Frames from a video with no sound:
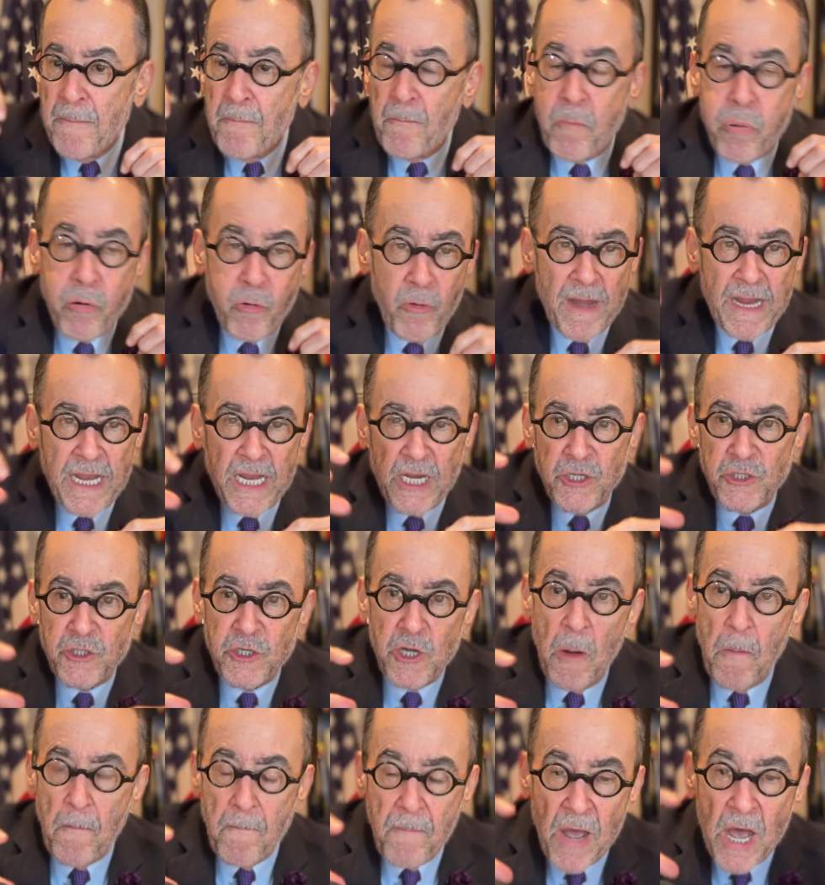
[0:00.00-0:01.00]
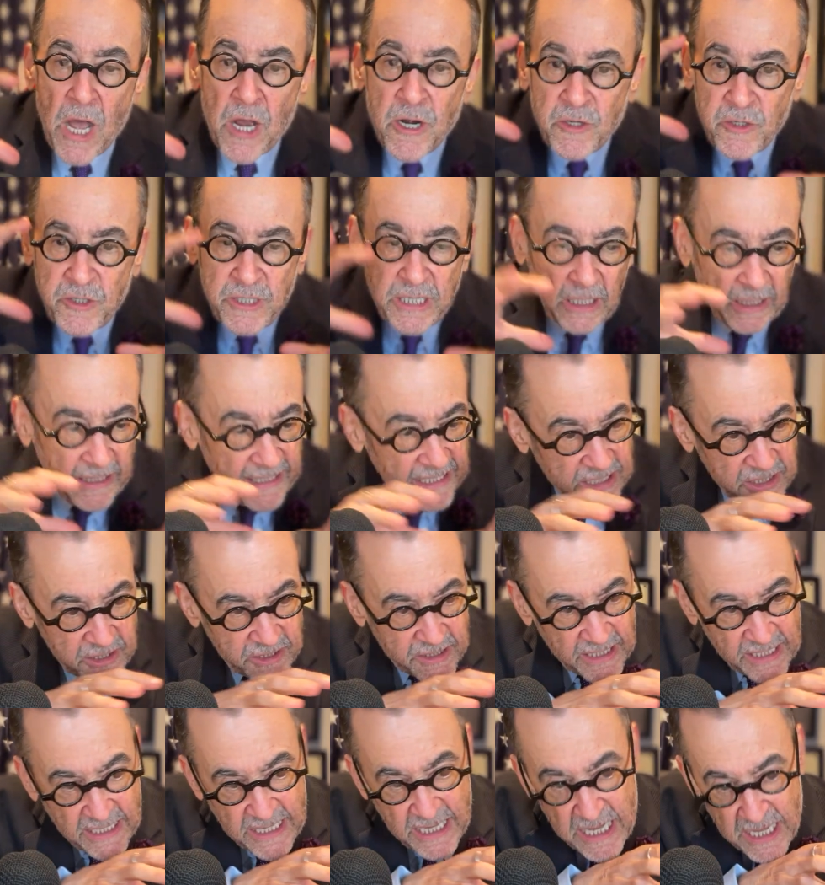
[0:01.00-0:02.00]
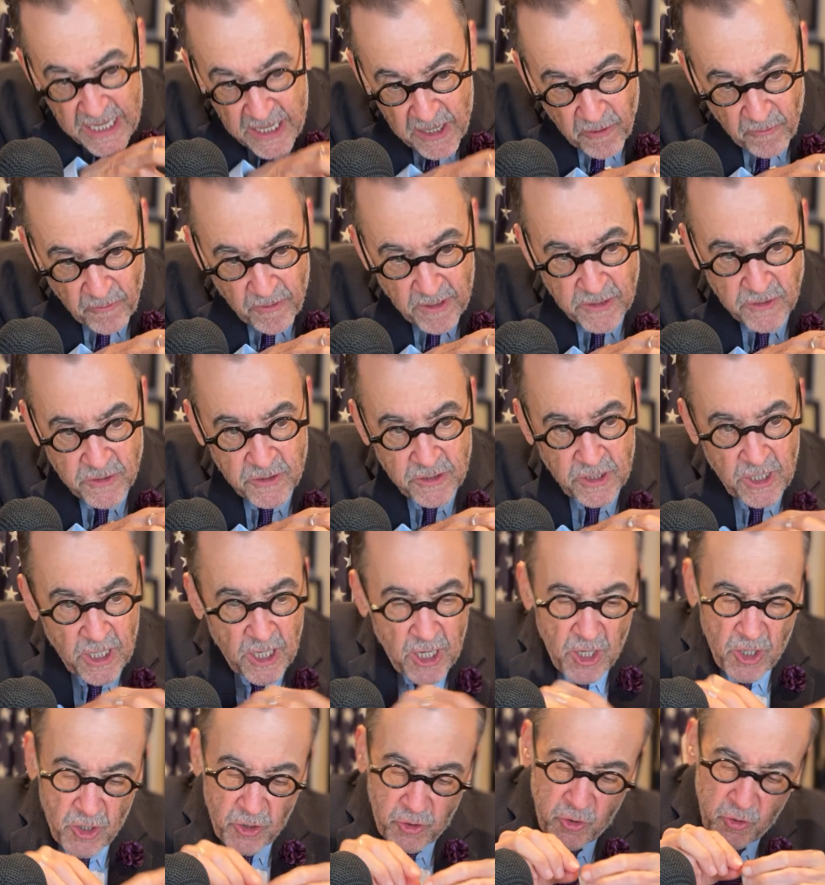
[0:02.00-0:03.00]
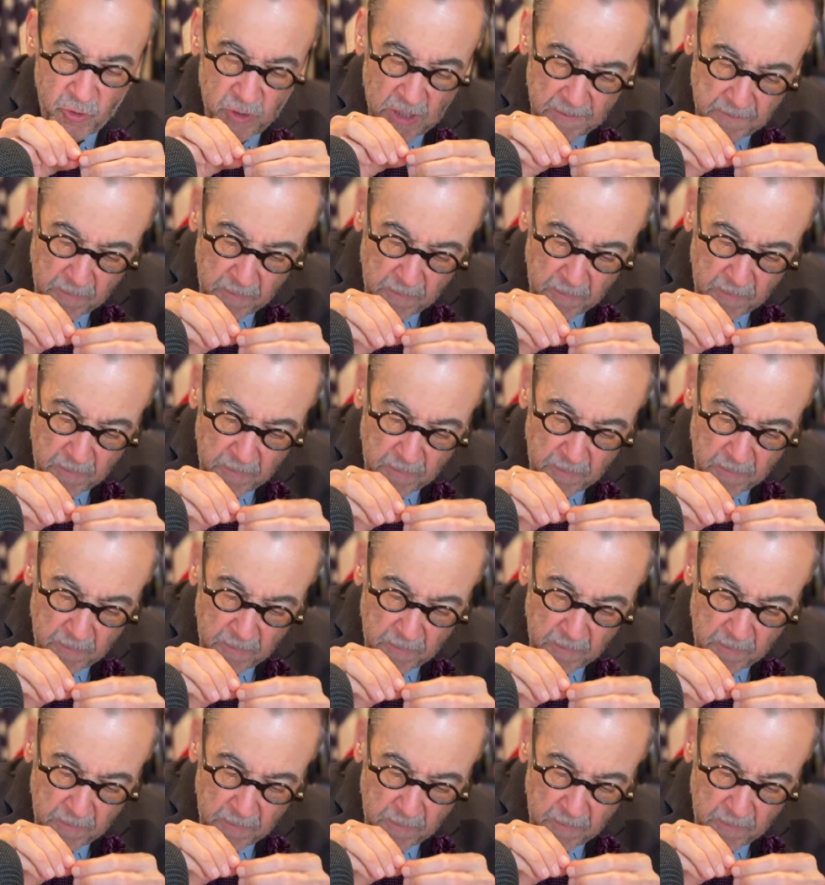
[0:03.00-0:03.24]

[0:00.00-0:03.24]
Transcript: priggish, punctilious adherence to the